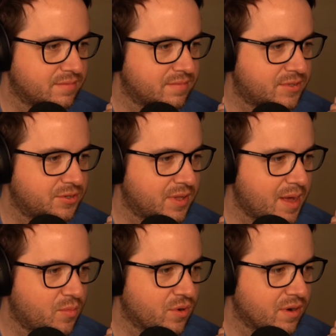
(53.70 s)
do a lot
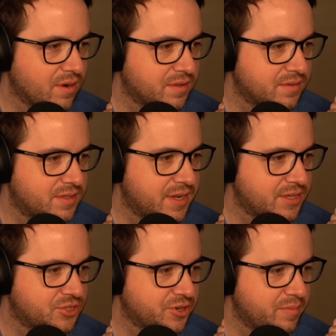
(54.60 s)
more on today's
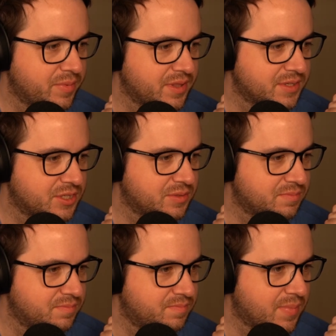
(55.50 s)
stream, but this is
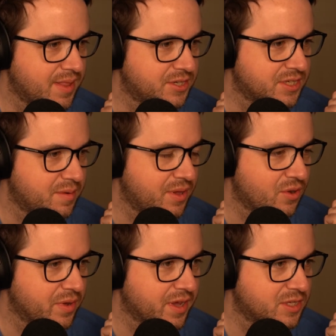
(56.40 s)
probably just going to be a
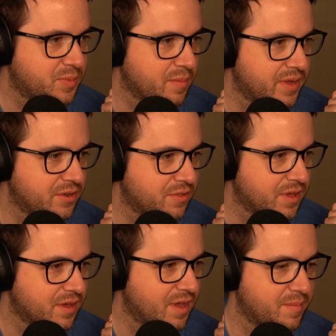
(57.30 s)
quick experimental
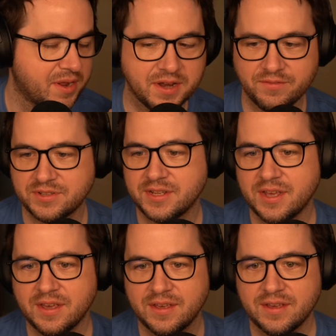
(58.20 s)
thing. I might not even
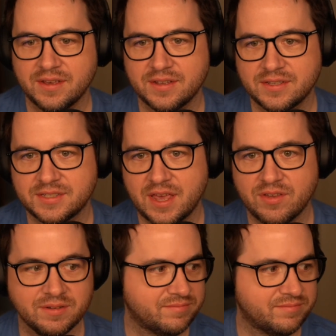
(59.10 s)
save it.